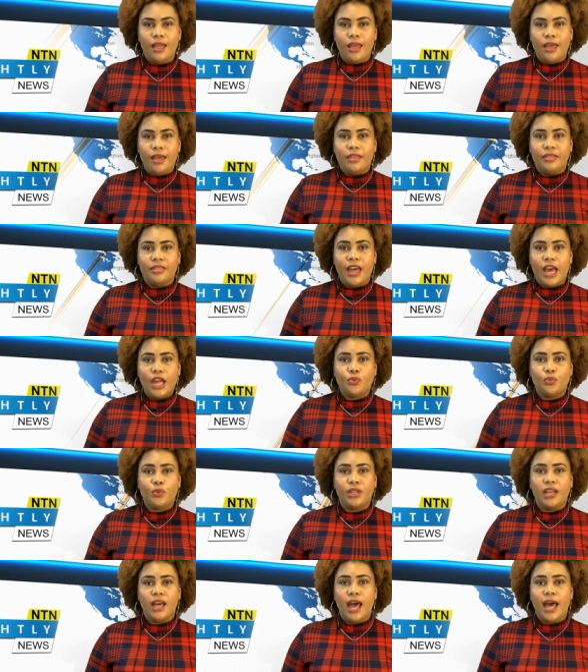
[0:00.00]
In that
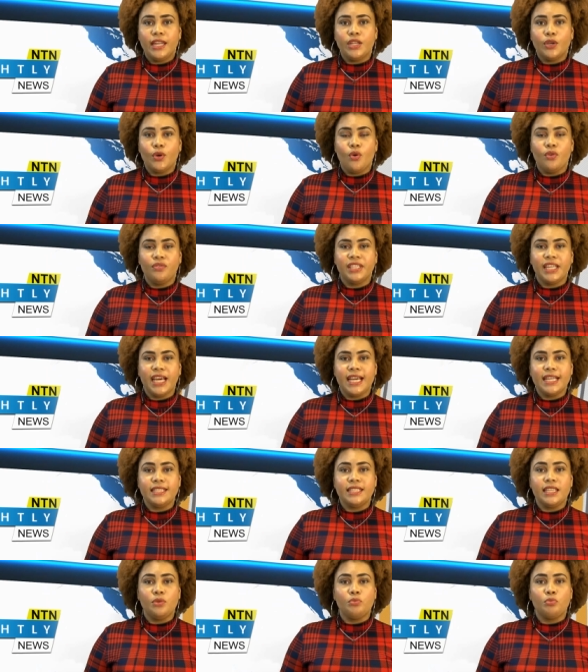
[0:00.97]
regard, the
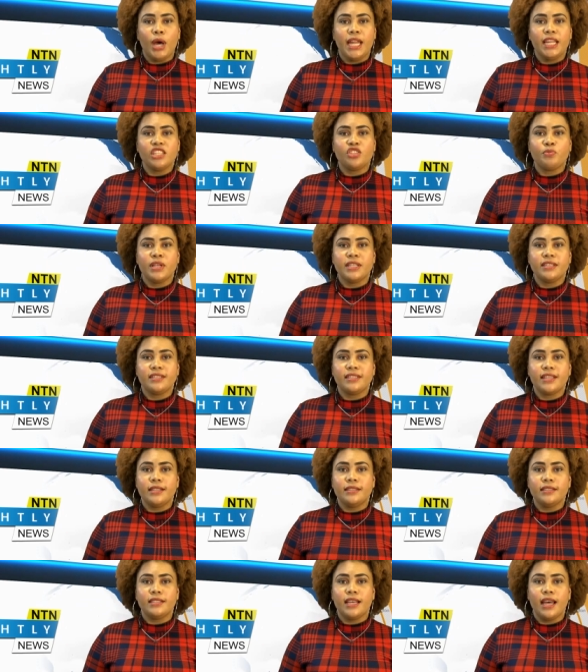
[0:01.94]
COVID-19 Management
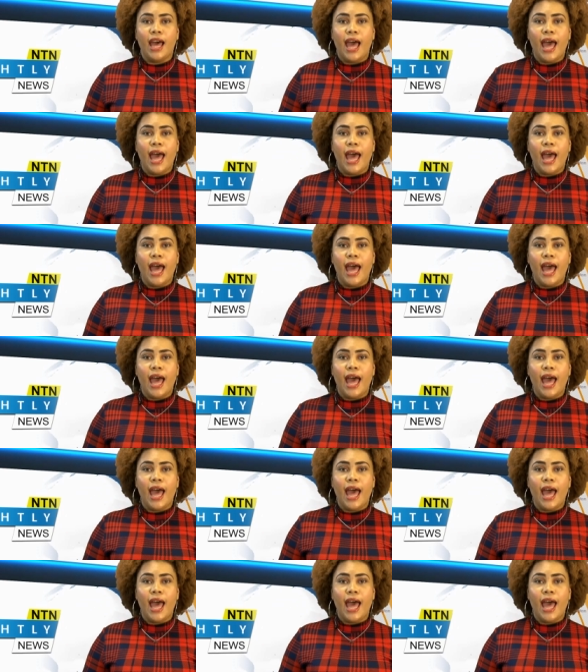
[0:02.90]
Center